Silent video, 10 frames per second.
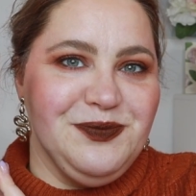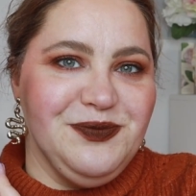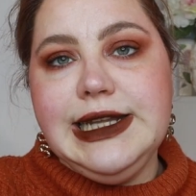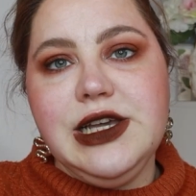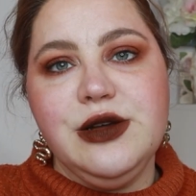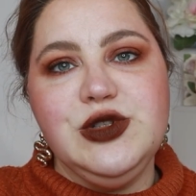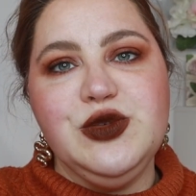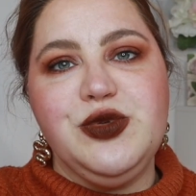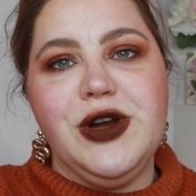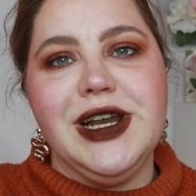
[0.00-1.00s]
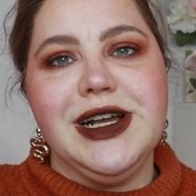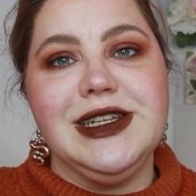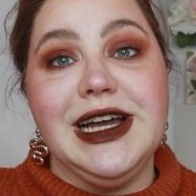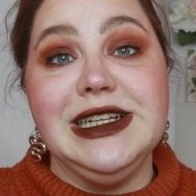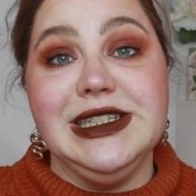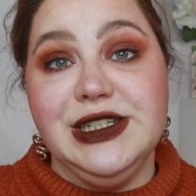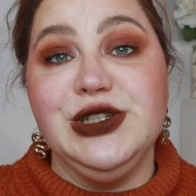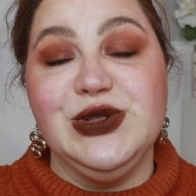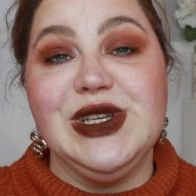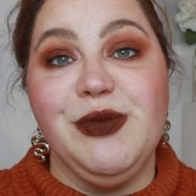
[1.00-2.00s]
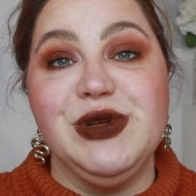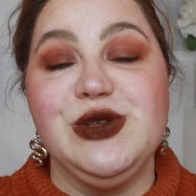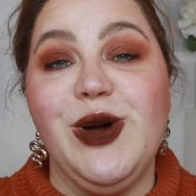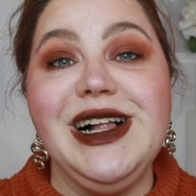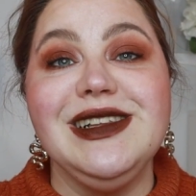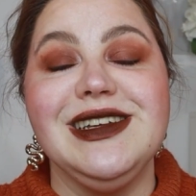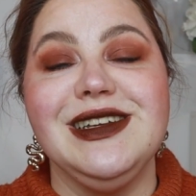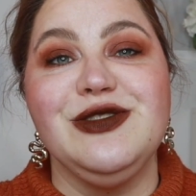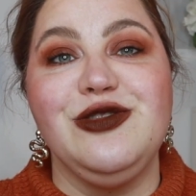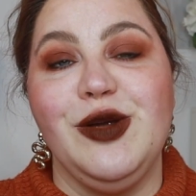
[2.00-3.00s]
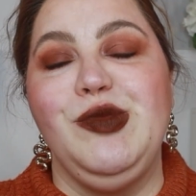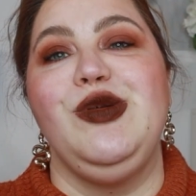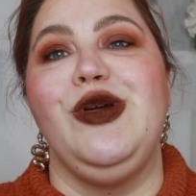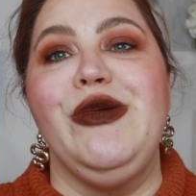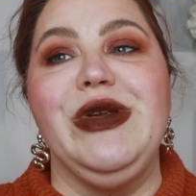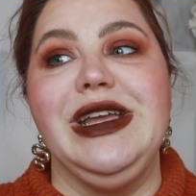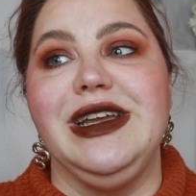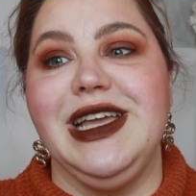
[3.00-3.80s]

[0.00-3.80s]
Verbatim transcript: Let's come to a product I did use up as well in February.